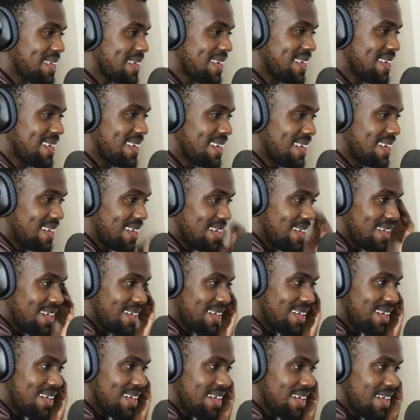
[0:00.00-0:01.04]

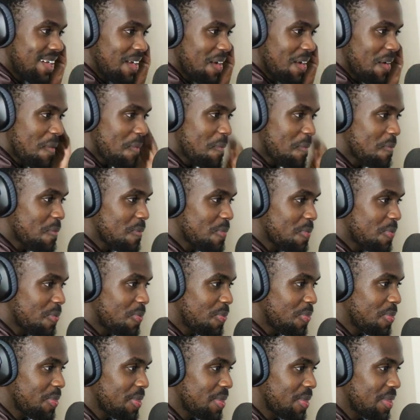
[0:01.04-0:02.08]

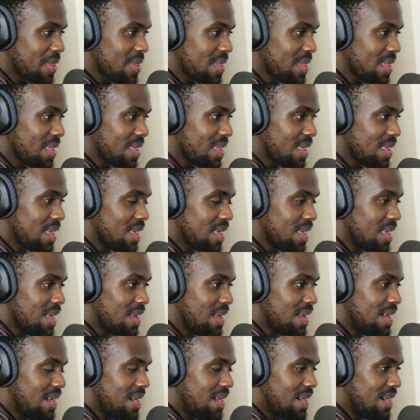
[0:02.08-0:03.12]

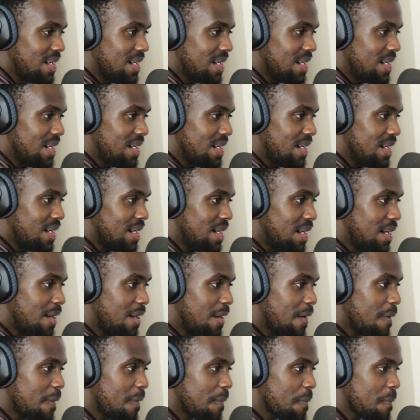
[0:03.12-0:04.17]

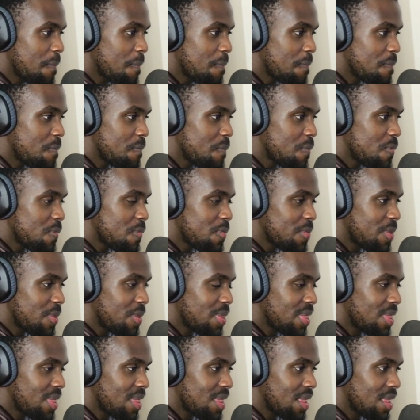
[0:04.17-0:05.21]

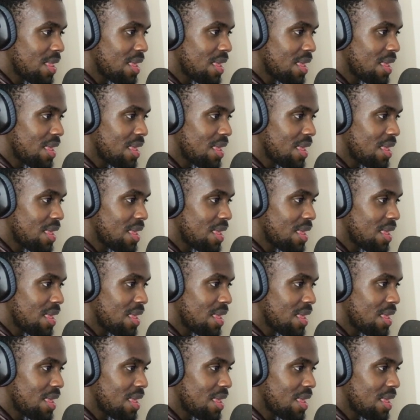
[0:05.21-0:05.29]
(no one is talking)